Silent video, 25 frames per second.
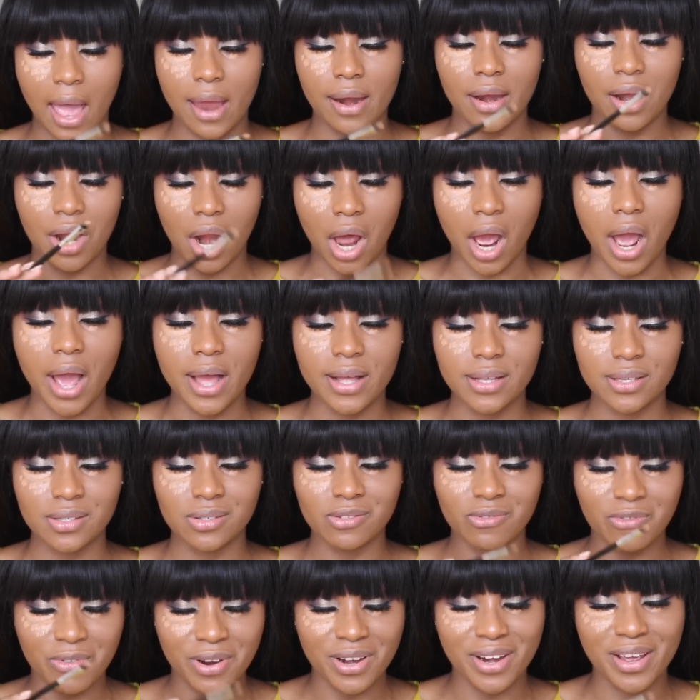
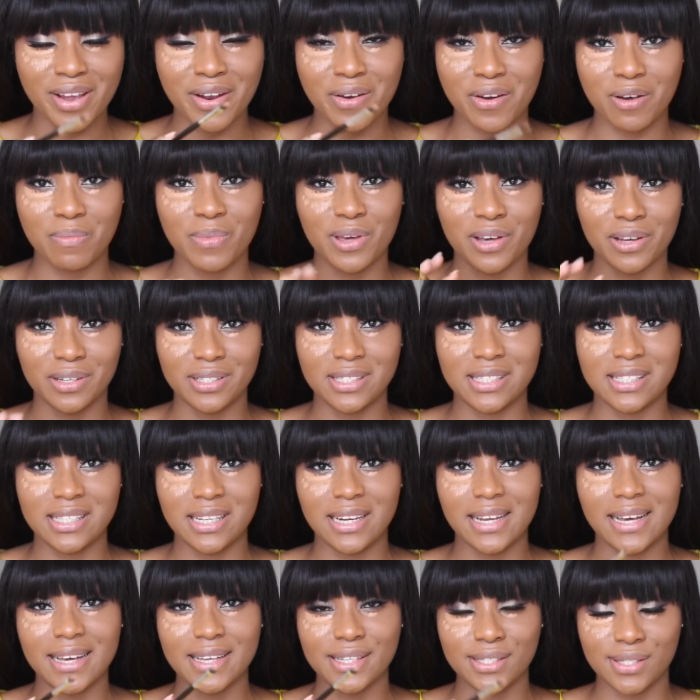NARS Radiant Creamy
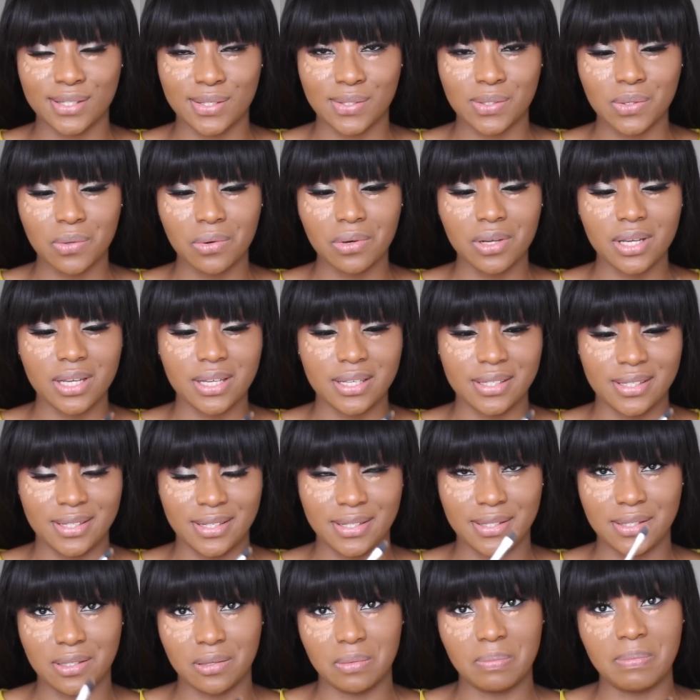Concealer is so
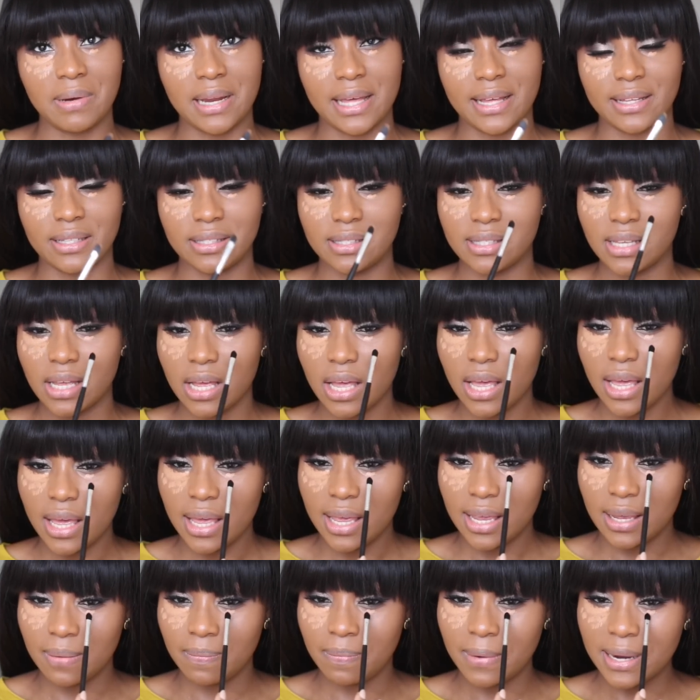easy to blend.
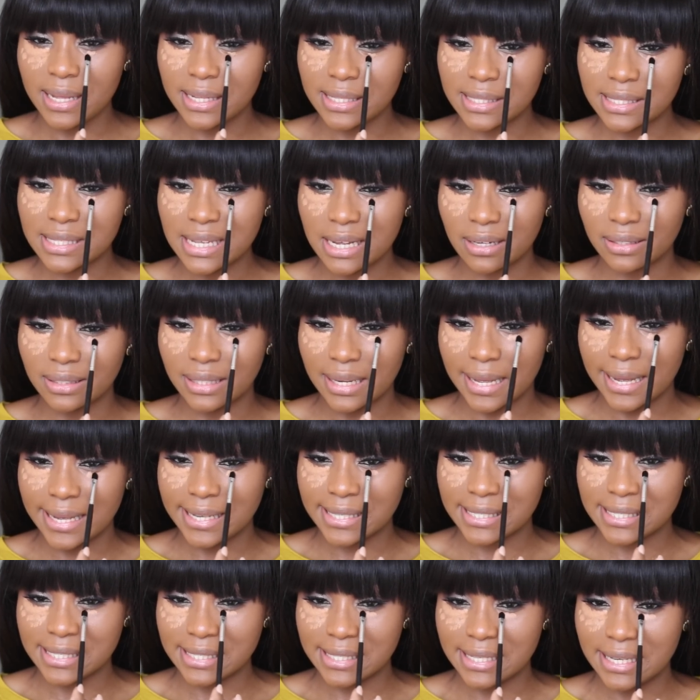It blends out
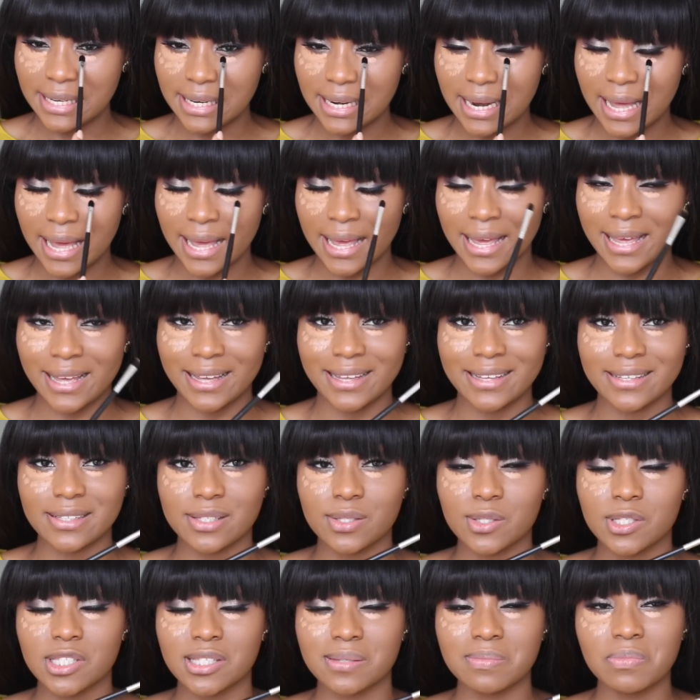nicely, like
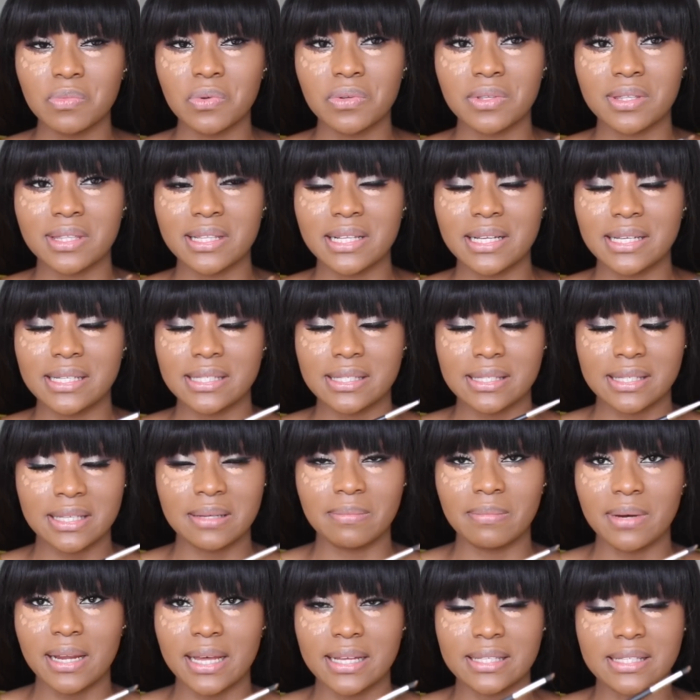smoothly,
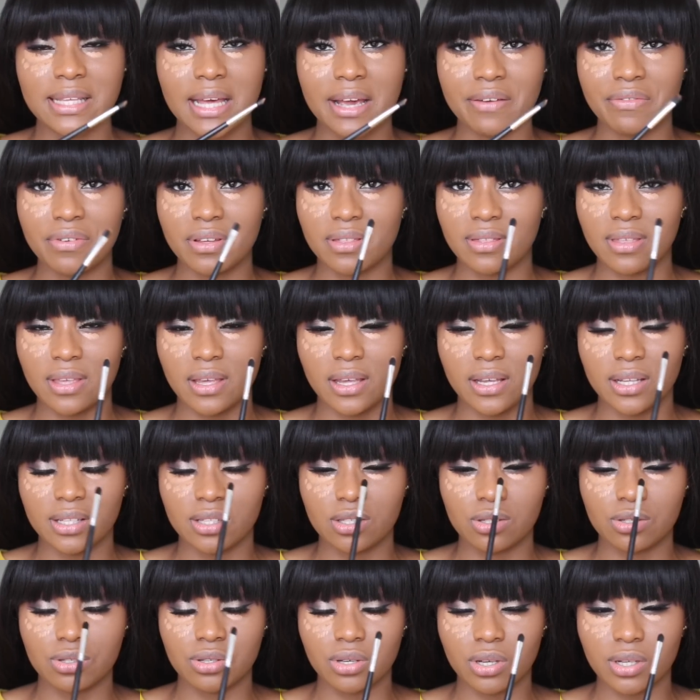seamless, everything.
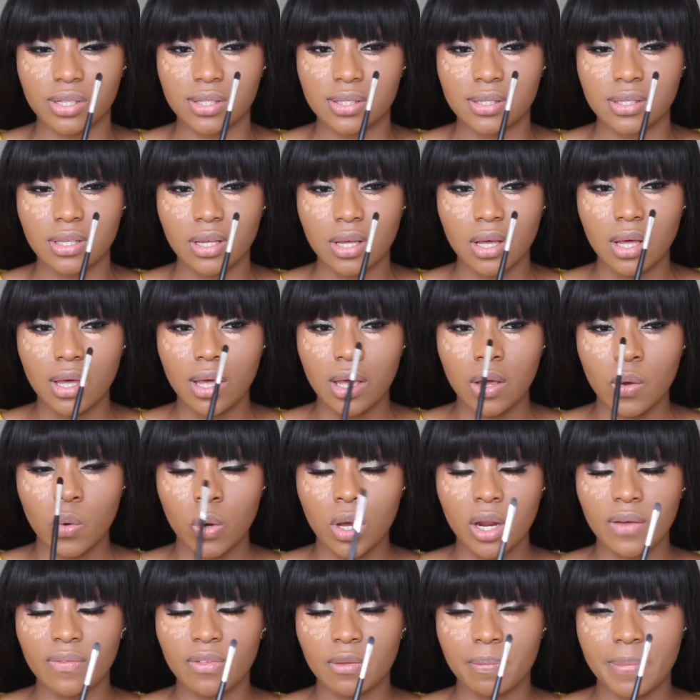It's just
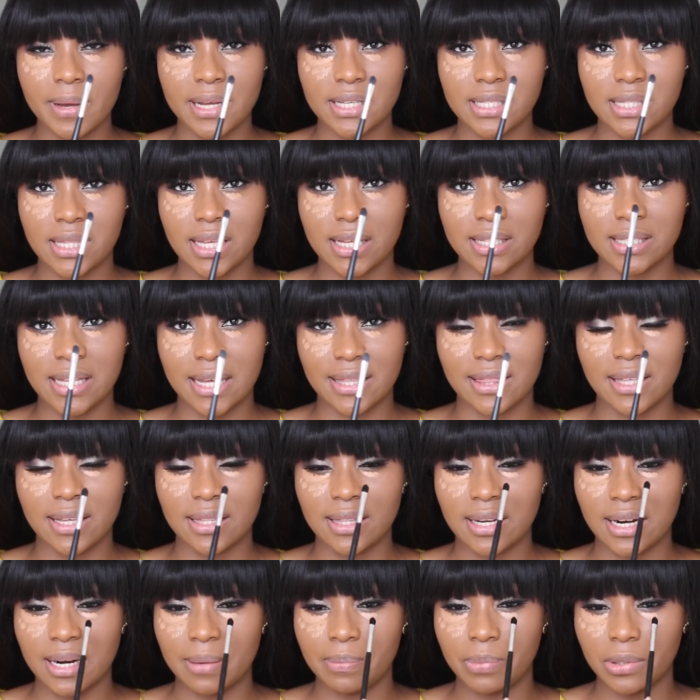one of the best things I think
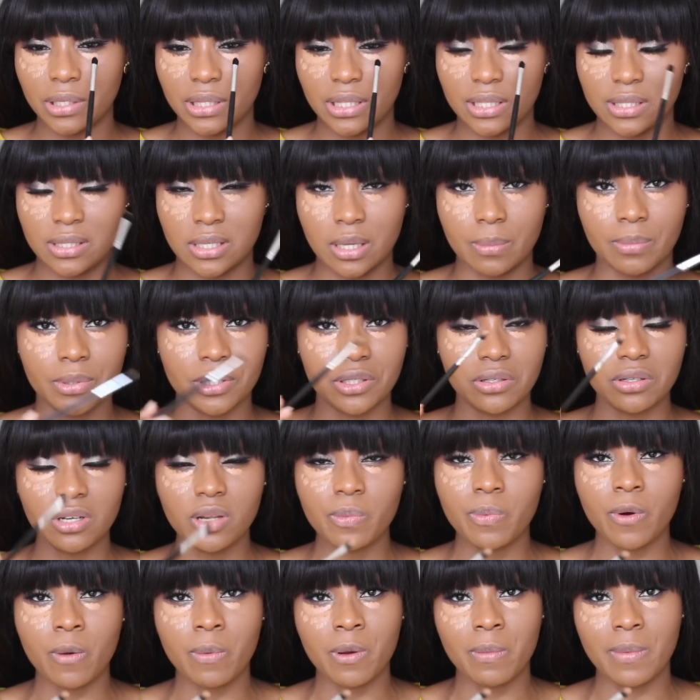that I bought this year. But the
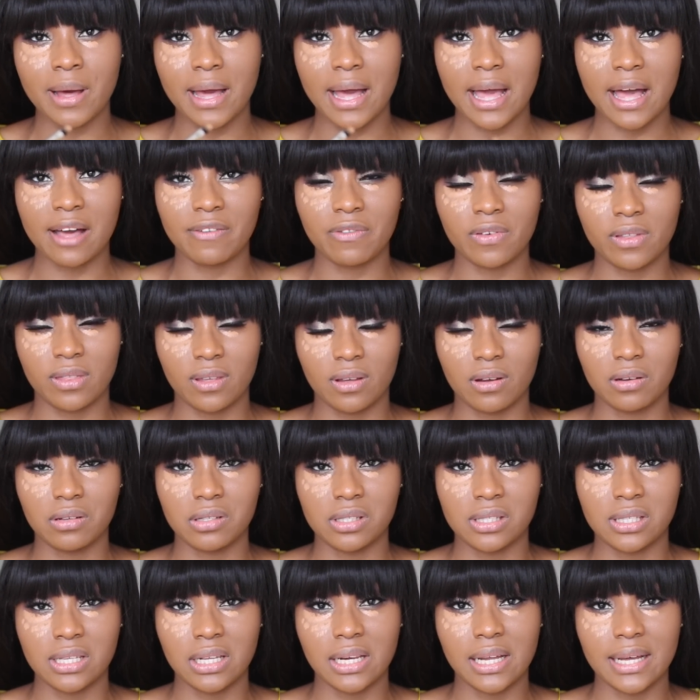only problem I have with the
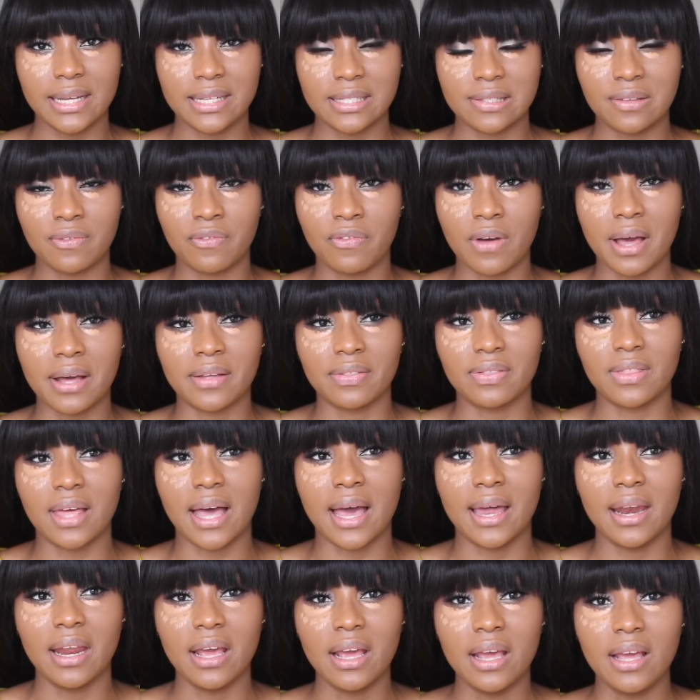concealer is the fact
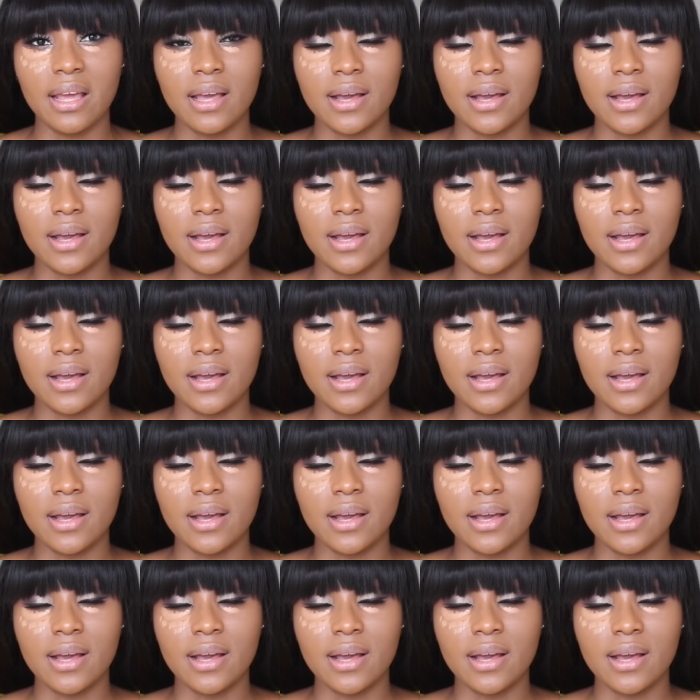that